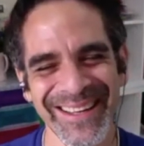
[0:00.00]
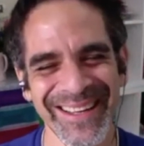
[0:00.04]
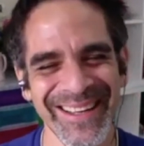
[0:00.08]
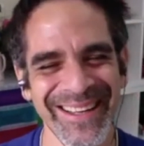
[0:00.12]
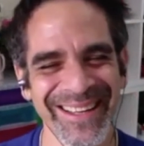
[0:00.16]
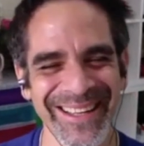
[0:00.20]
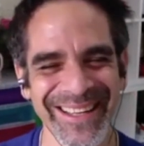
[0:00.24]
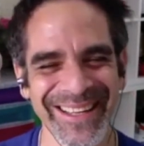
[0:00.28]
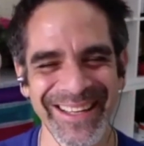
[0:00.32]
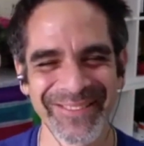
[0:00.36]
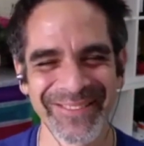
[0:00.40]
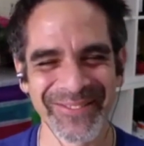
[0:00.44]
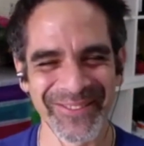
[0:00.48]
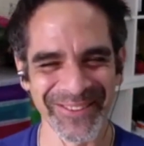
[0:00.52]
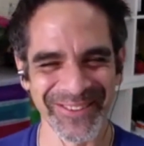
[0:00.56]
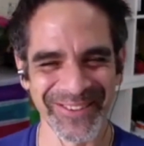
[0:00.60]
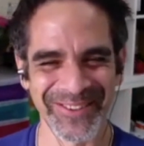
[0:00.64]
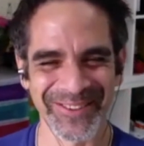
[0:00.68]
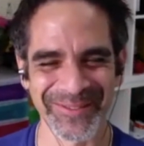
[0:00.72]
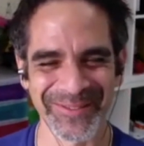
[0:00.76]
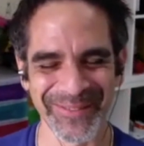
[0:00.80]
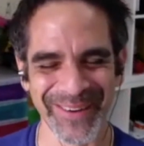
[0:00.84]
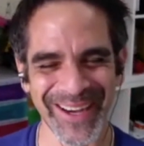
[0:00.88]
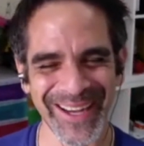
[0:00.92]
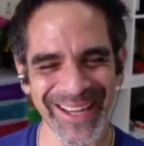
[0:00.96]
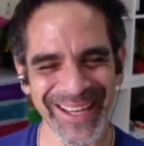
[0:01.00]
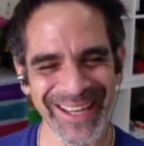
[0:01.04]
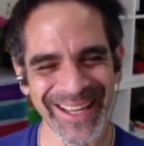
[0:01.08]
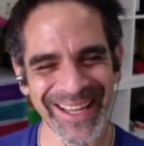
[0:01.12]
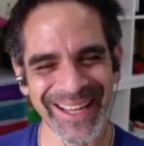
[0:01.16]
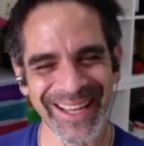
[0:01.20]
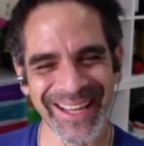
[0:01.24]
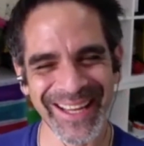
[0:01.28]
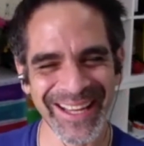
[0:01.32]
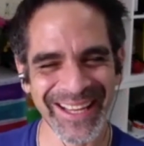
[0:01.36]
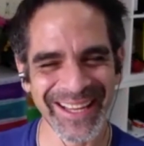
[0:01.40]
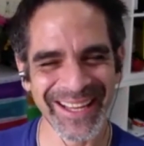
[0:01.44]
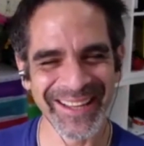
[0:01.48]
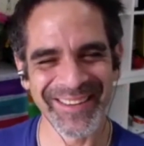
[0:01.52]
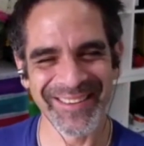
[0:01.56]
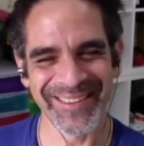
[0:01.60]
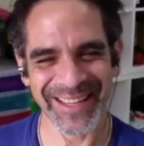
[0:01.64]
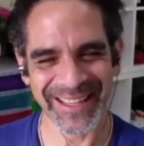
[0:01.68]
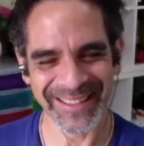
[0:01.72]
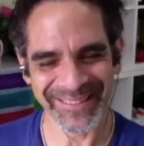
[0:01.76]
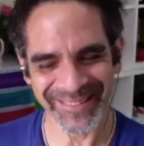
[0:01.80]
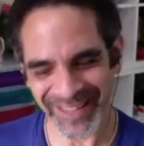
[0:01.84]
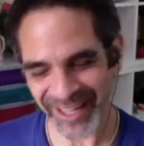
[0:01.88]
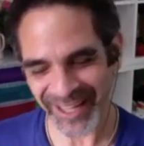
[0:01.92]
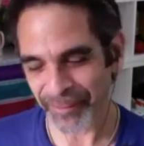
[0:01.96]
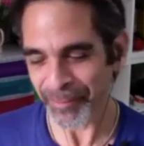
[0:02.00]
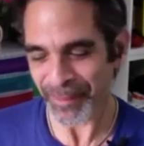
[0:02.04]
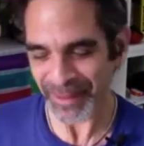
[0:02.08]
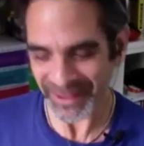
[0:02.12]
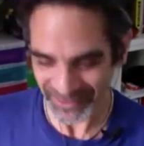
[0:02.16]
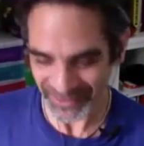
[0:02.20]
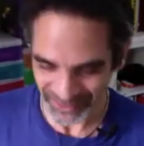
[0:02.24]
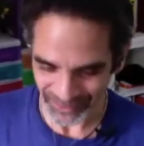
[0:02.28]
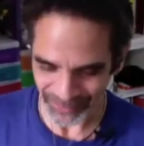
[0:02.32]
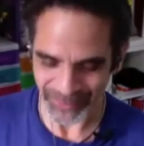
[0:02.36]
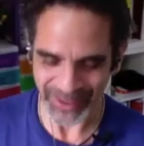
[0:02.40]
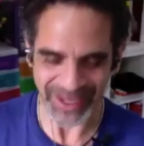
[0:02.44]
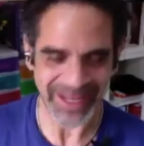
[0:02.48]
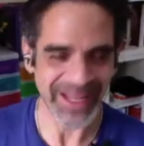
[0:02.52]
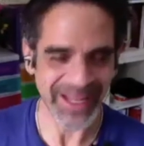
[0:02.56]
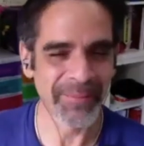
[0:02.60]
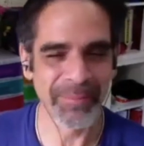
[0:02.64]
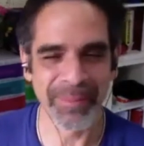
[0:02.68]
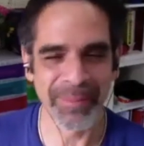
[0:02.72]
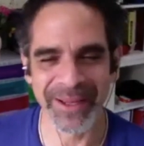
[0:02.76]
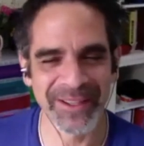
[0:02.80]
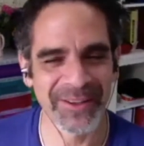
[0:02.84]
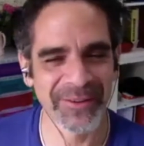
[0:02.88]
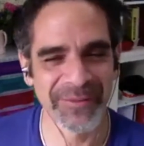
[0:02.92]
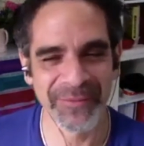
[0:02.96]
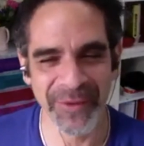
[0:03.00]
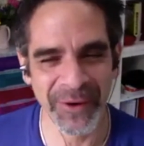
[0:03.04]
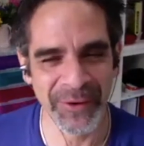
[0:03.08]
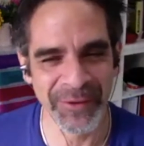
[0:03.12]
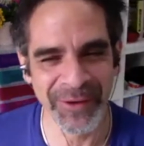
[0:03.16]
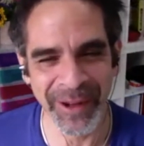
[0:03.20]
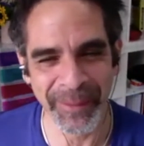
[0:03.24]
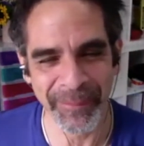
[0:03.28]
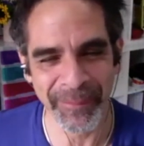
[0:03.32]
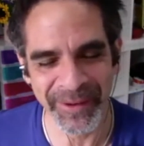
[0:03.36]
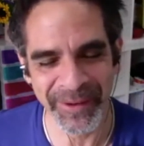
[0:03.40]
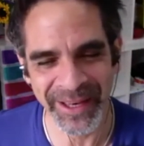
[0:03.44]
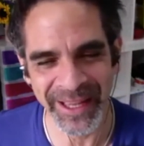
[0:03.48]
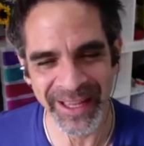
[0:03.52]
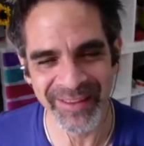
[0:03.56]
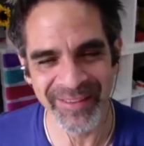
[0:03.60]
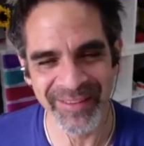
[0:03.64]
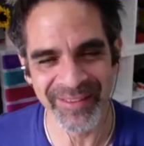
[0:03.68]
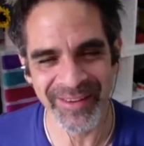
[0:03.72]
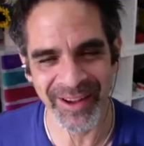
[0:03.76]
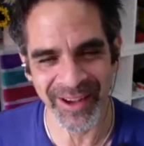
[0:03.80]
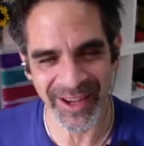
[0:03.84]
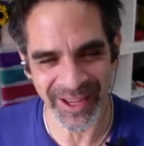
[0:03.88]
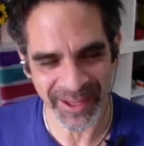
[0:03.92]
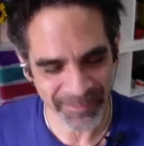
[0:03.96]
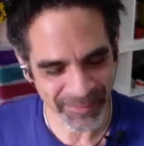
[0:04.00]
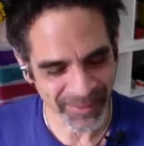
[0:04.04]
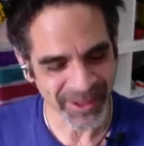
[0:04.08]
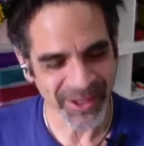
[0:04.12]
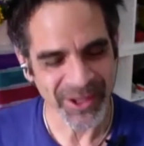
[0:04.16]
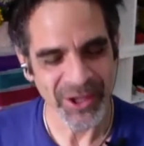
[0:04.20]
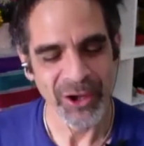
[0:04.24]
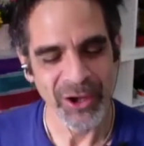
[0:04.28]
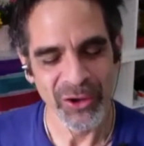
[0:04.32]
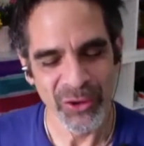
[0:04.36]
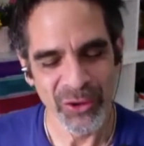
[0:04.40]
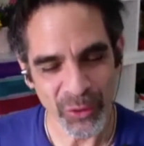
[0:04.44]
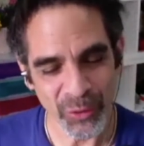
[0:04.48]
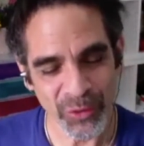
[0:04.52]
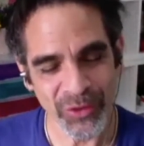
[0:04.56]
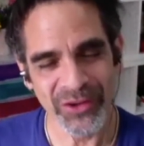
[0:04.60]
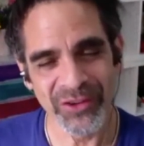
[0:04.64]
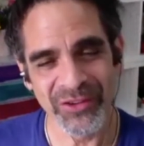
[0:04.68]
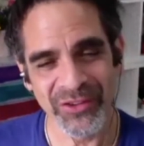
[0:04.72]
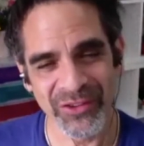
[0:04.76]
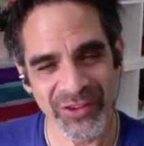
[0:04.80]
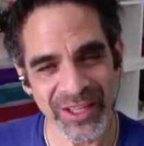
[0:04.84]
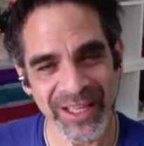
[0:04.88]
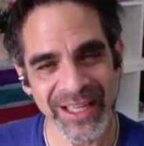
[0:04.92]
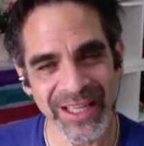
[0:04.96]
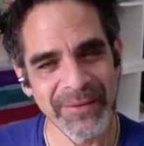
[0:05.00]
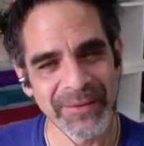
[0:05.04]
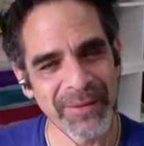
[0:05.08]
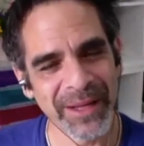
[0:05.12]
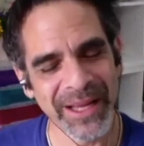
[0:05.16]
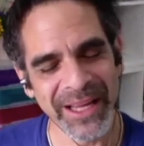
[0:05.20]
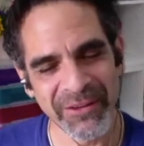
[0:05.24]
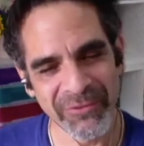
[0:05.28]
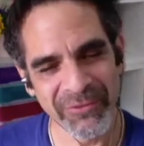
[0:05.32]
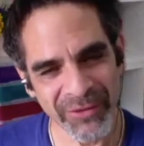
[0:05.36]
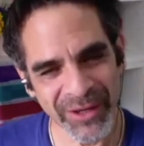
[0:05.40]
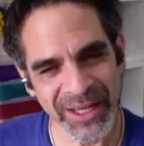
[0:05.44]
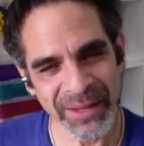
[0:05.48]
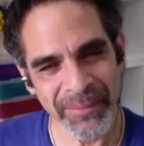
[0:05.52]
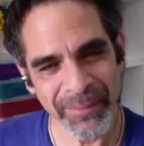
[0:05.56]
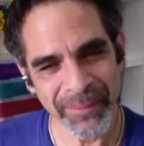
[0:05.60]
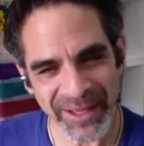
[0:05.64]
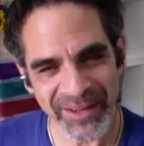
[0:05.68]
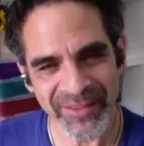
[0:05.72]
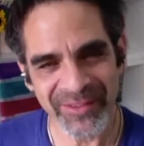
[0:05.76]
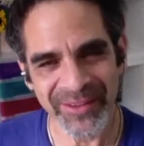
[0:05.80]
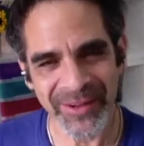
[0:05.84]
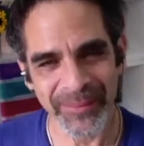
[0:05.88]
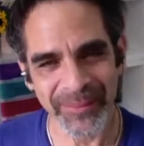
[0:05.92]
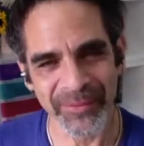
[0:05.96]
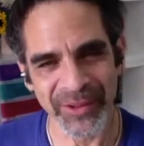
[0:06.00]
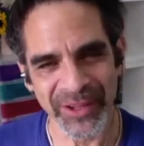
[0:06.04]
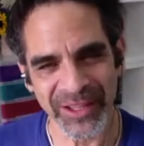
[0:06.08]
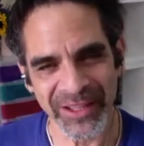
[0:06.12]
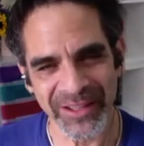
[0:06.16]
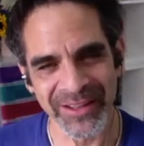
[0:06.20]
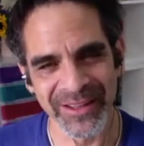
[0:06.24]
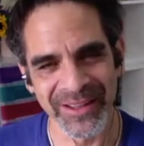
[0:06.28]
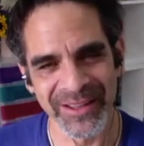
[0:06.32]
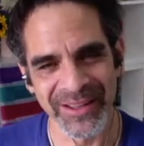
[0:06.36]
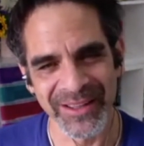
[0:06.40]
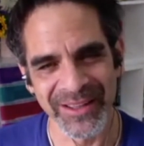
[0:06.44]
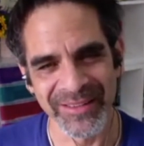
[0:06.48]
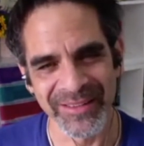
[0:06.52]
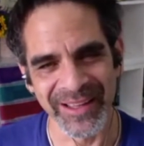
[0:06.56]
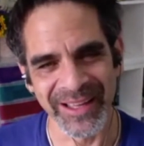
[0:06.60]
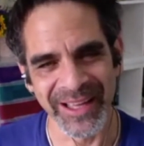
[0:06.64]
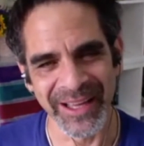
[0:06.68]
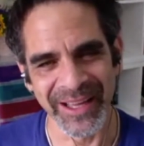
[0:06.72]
He was smiling, he sat up, and the way he picked the phone up the next time, you could see it really meant something to him.